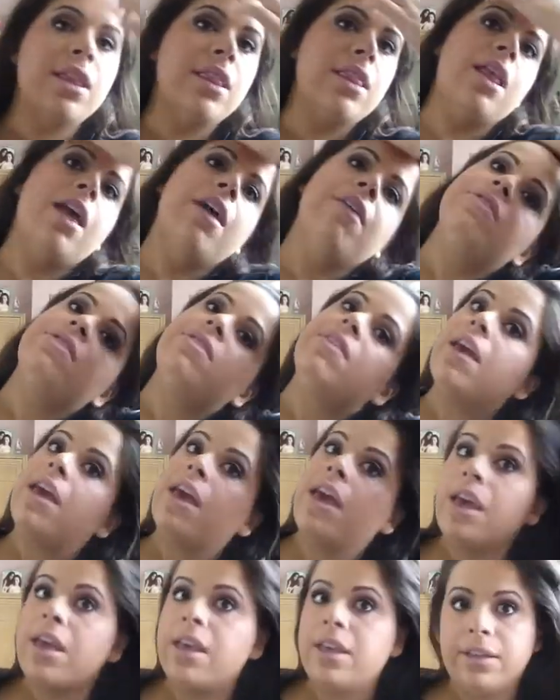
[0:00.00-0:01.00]
Loves
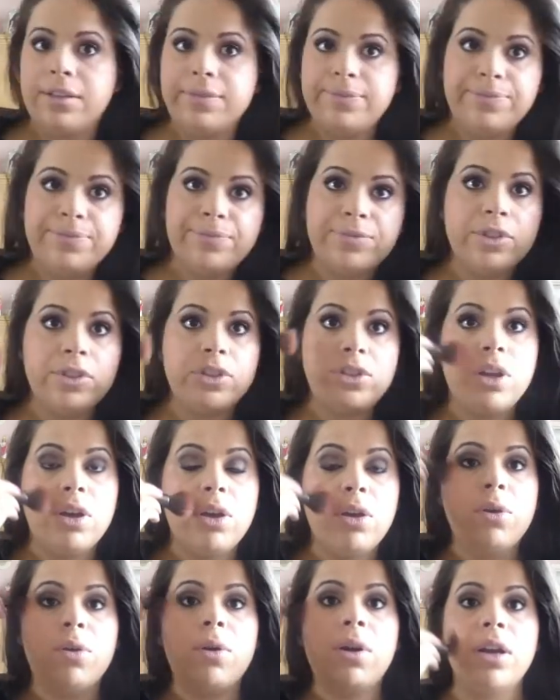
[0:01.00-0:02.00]
it.
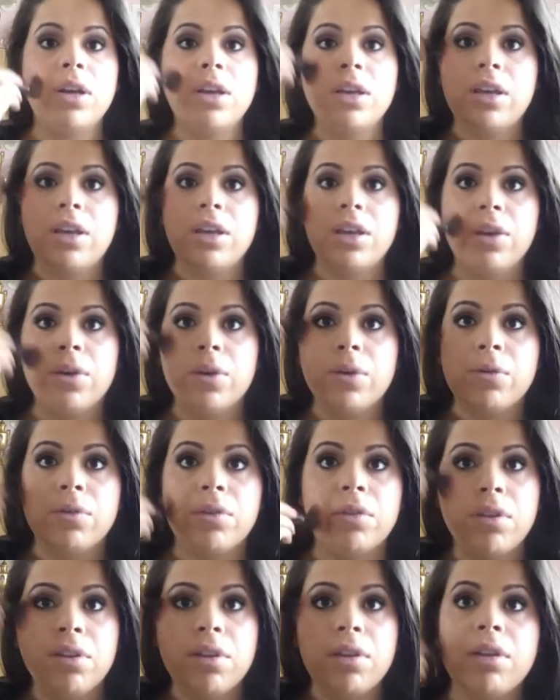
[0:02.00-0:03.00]
So
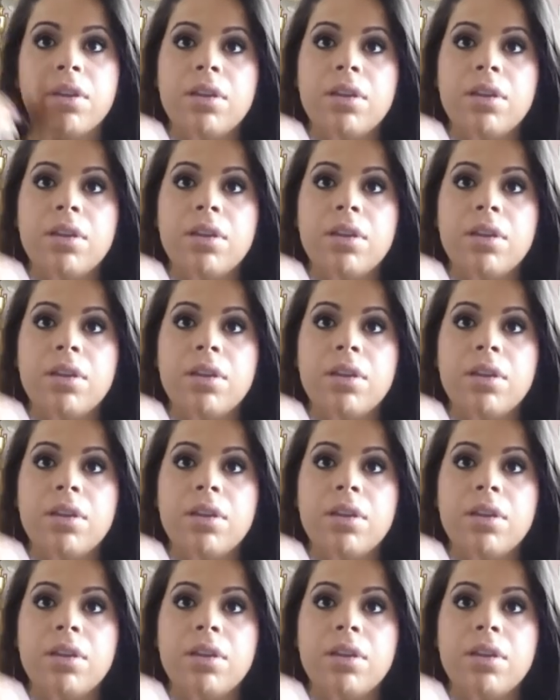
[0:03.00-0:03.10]
cute.